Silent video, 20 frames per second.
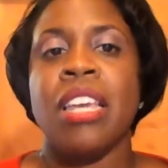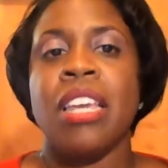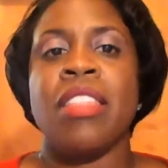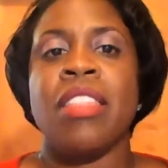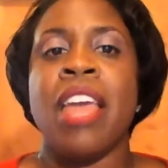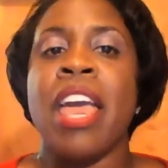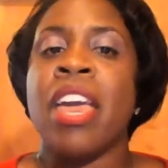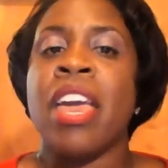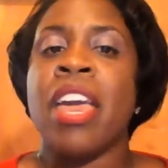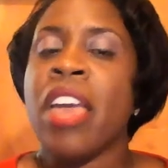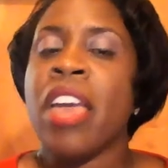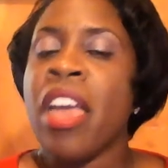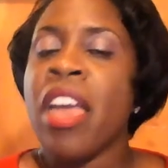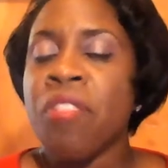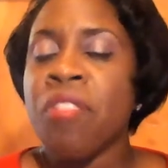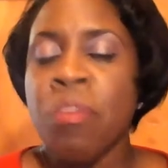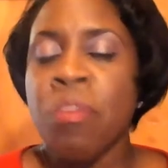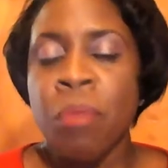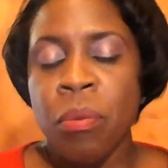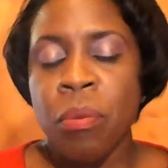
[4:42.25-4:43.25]
That at
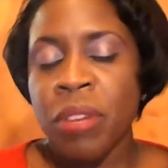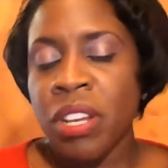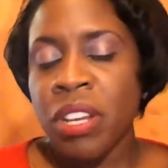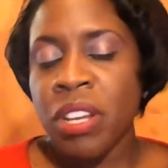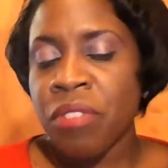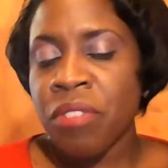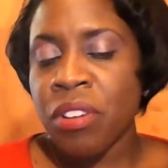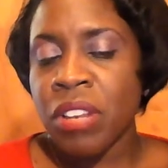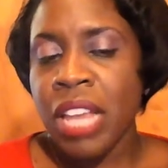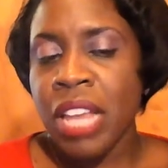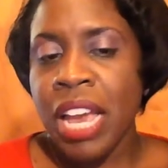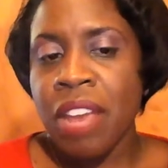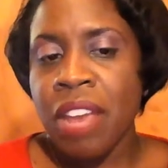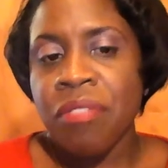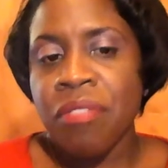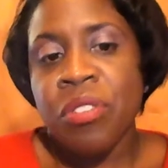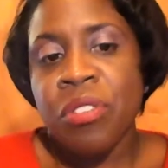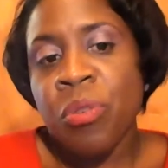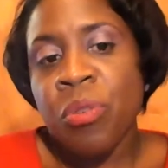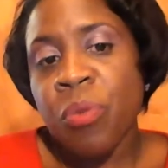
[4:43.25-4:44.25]
every moment of your life,
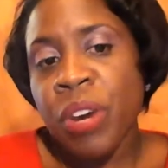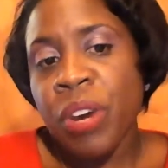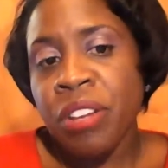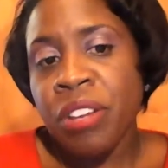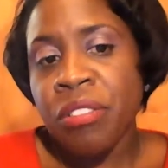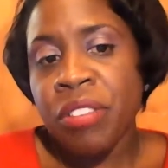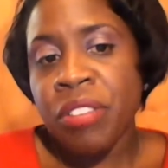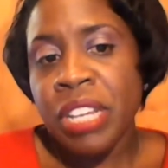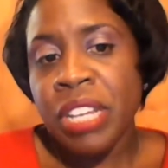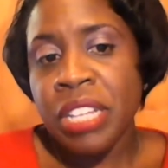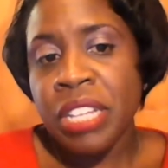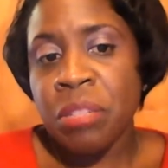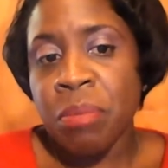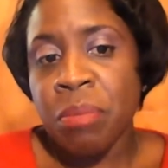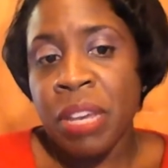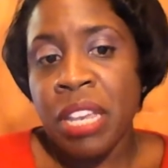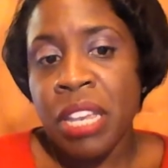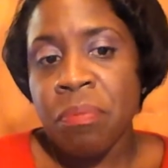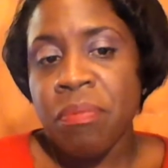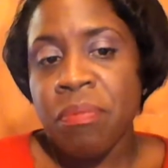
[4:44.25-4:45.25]
you're where you need to
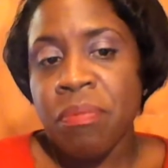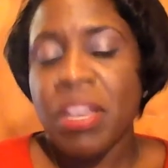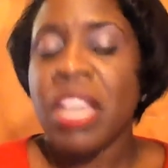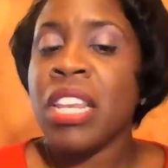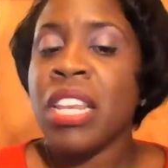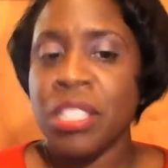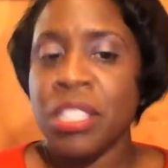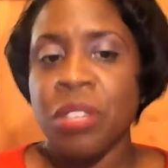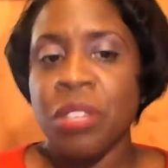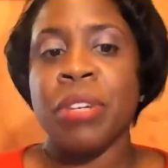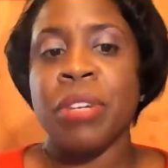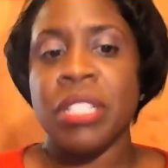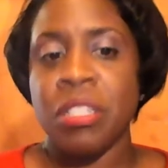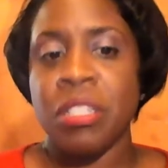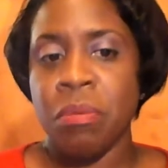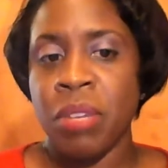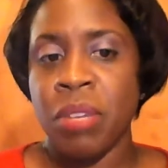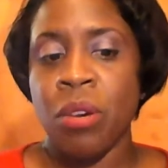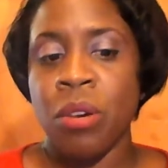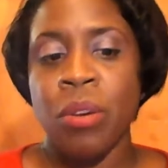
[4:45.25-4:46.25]
be, and it's going
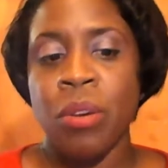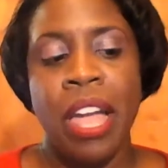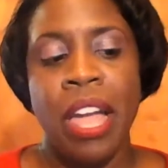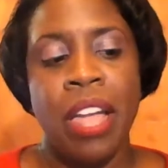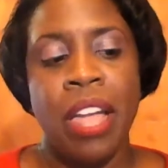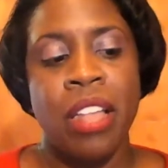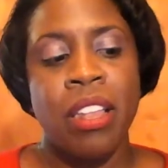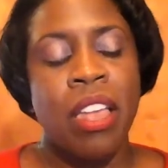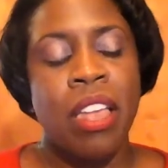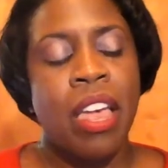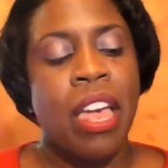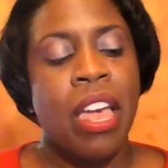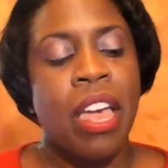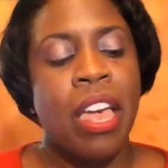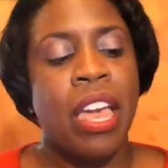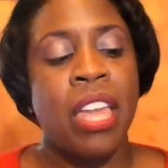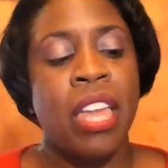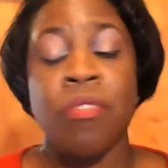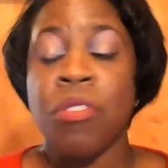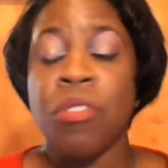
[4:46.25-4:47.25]
to be okay.
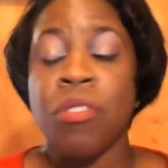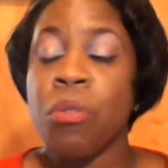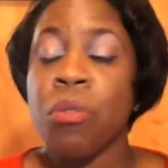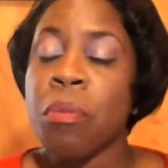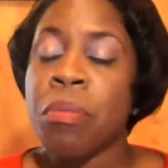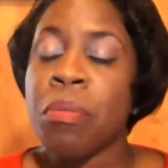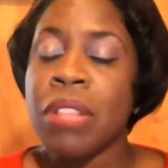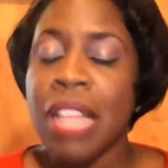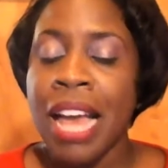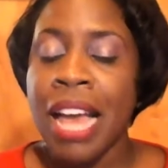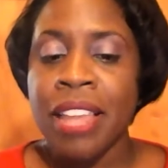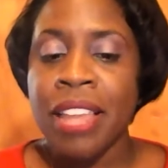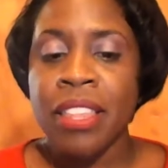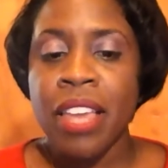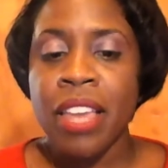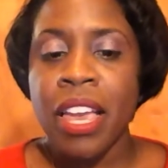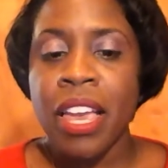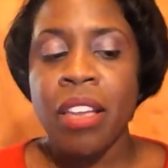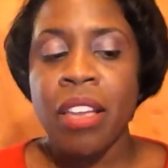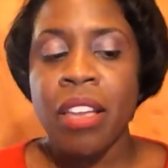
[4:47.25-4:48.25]
And if you apply
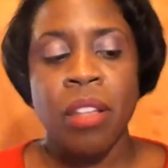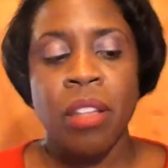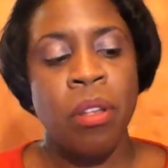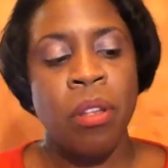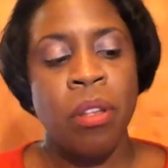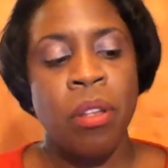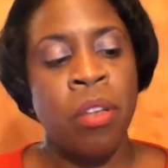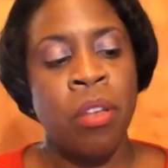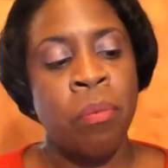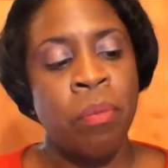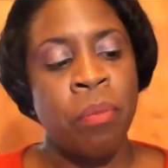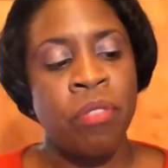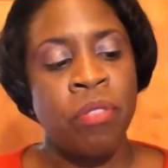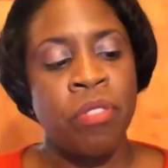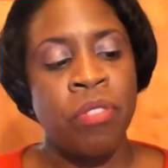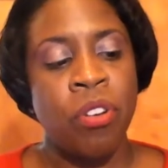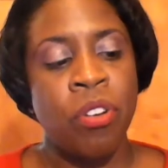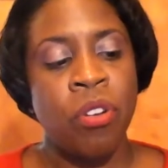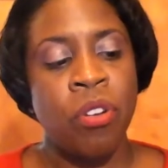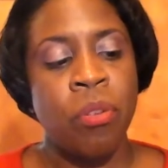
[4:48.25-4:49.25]
that in both
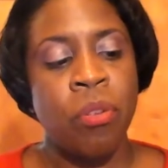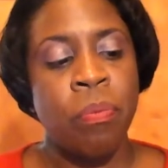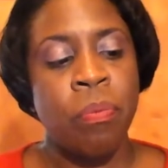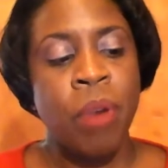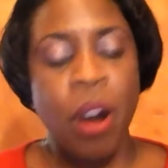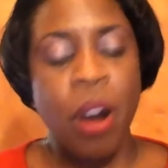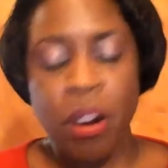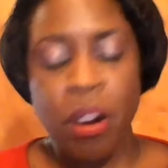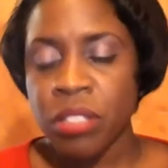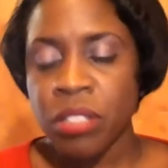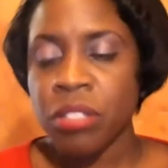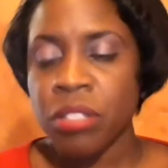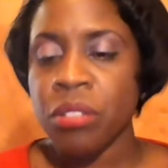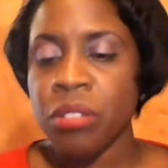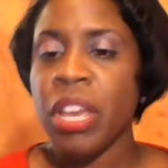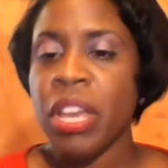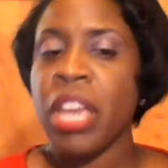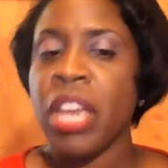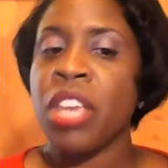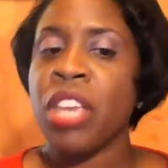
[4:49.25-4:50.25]
your
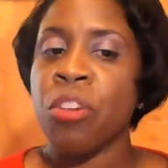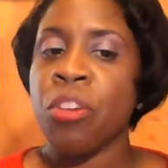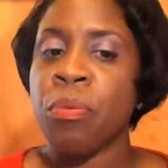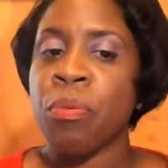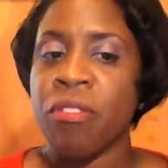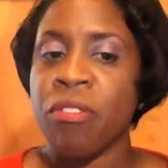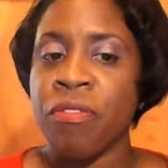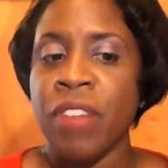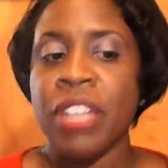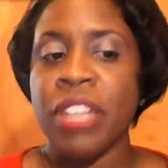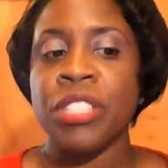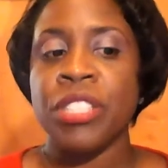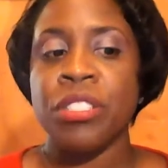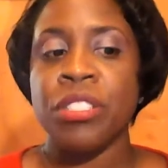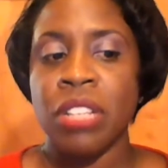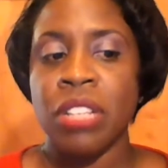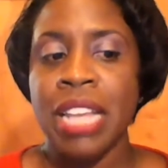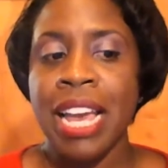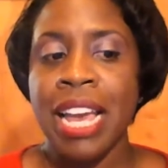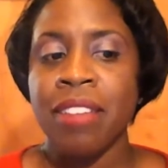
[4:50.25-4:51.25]
personal and your
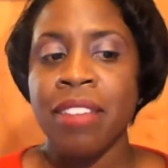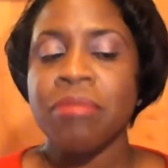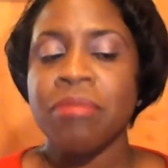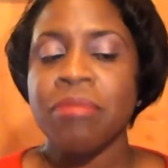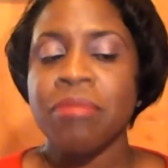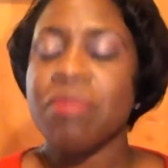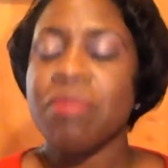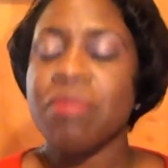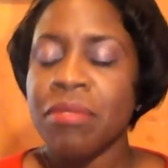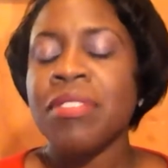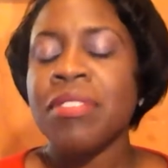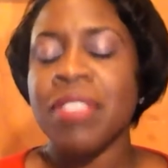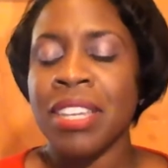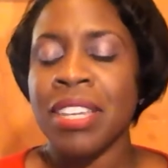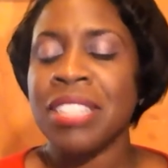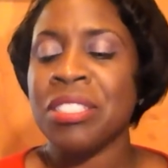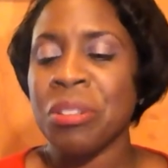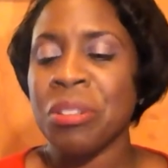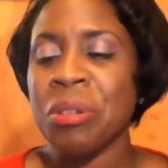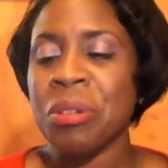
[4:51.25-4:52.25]
professional life,
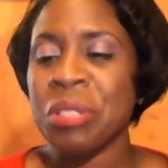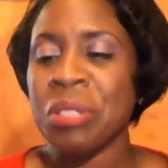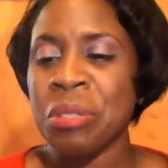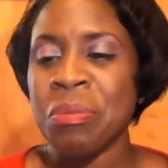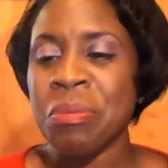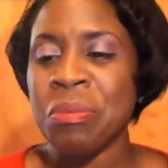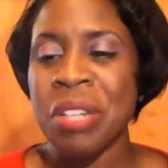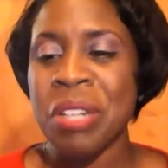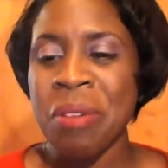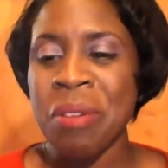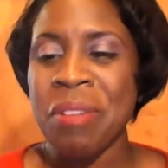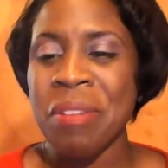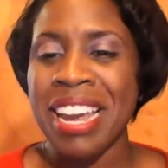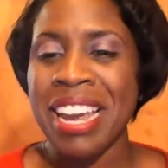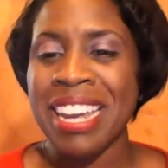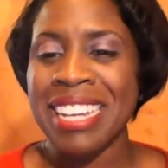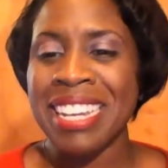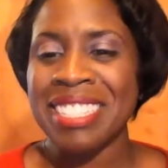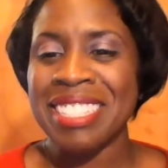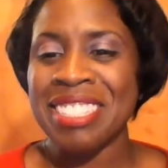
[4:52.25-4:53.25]
things are going to be all
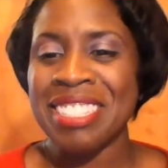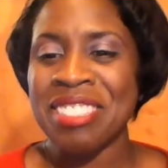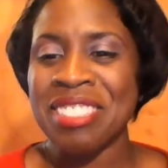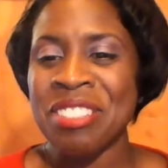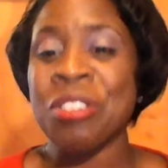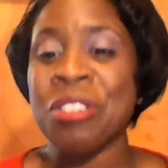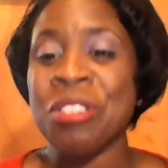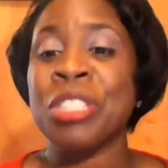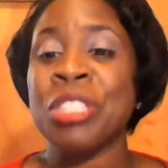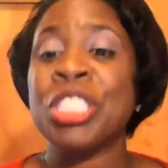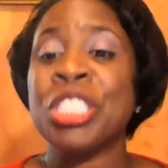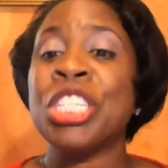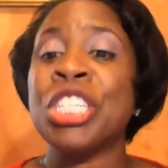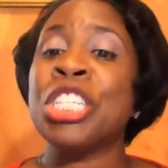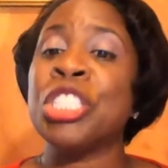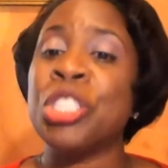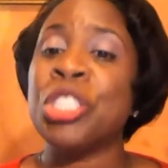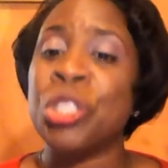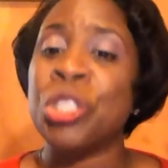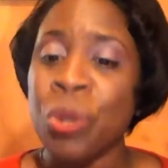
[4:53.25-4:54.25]
right. You're going to
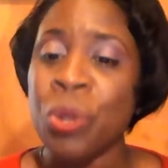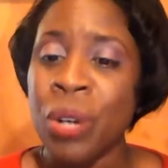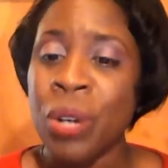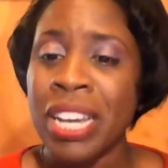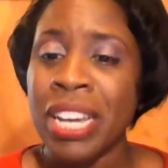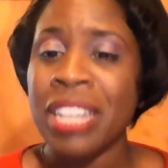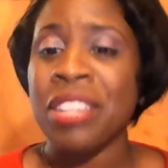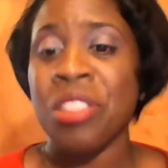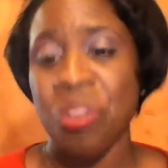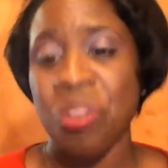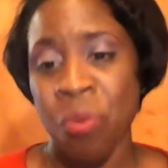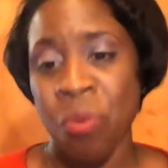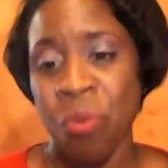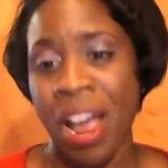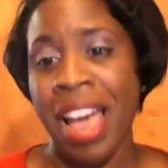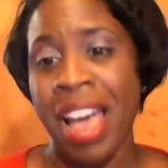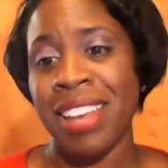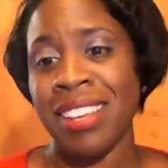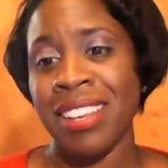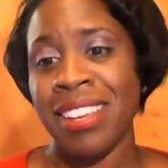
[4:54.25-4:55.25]
enjoy the
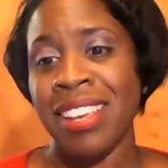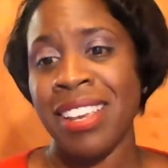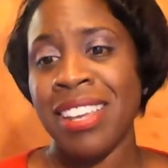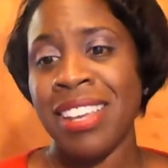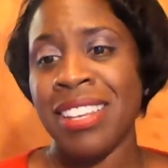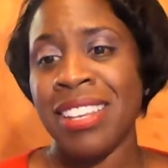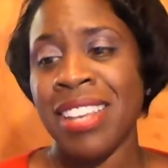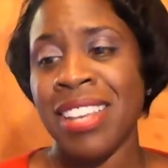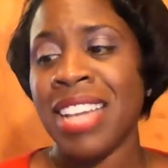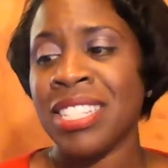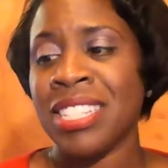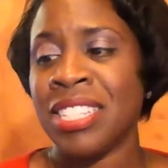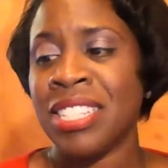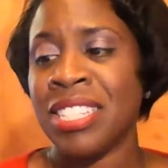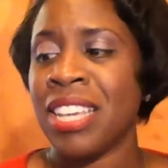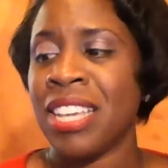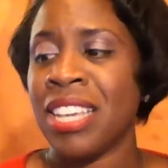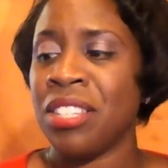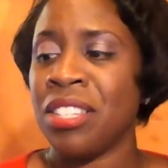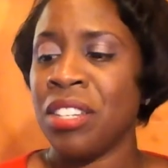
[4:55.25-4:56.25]
ride, not
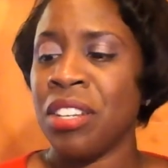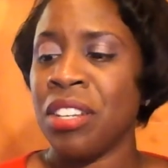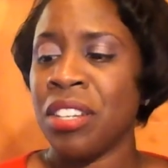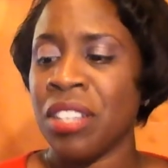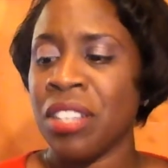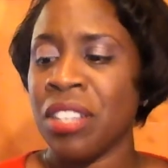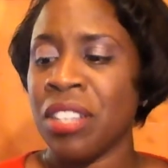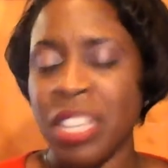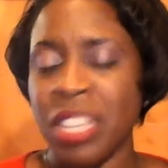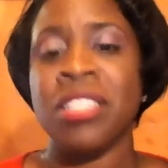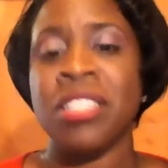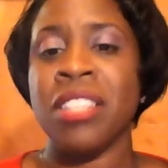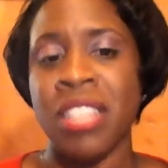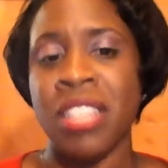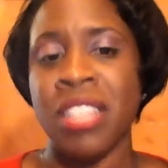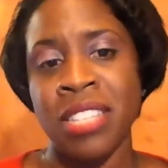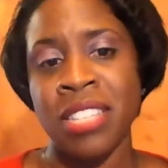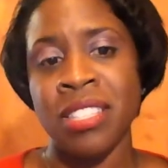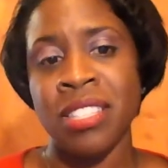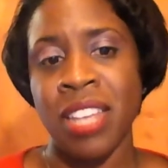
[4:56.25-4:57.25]
just get to the
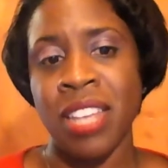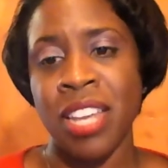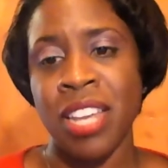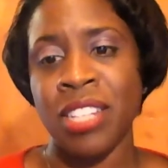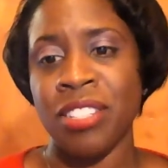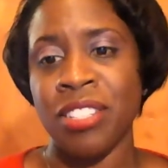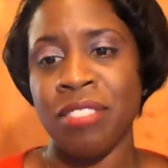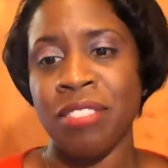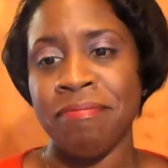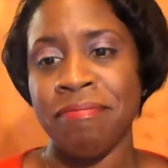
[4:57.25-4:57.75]
destination.